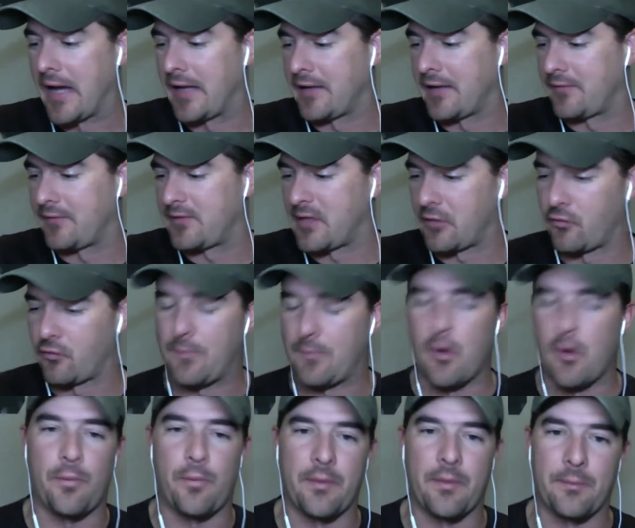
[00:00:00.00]
It's a rip
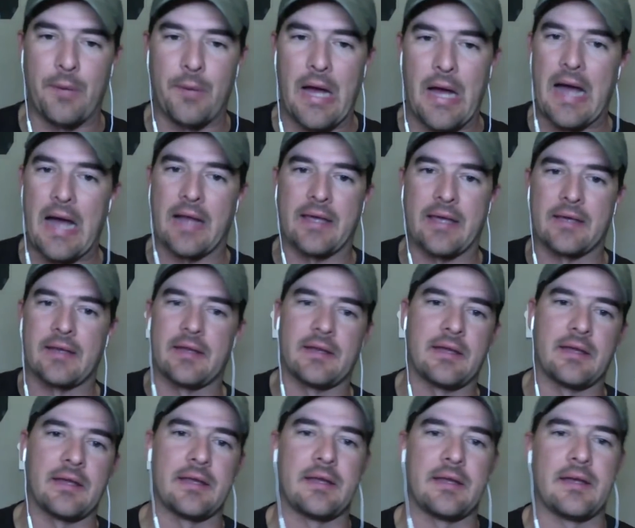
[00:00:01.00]
open pocket in,
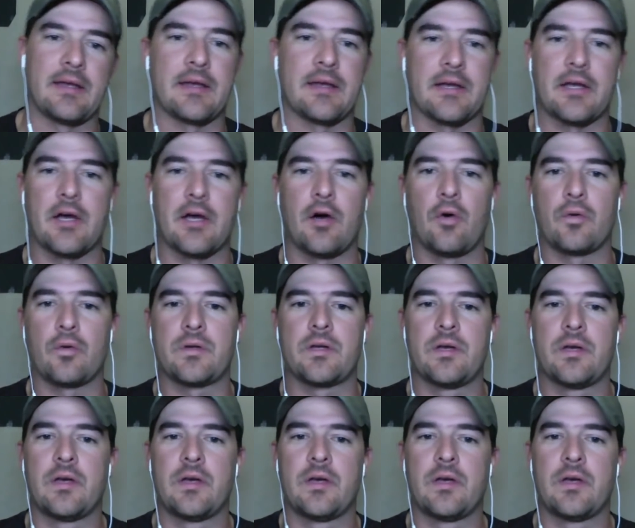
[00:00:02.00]
in, in a coat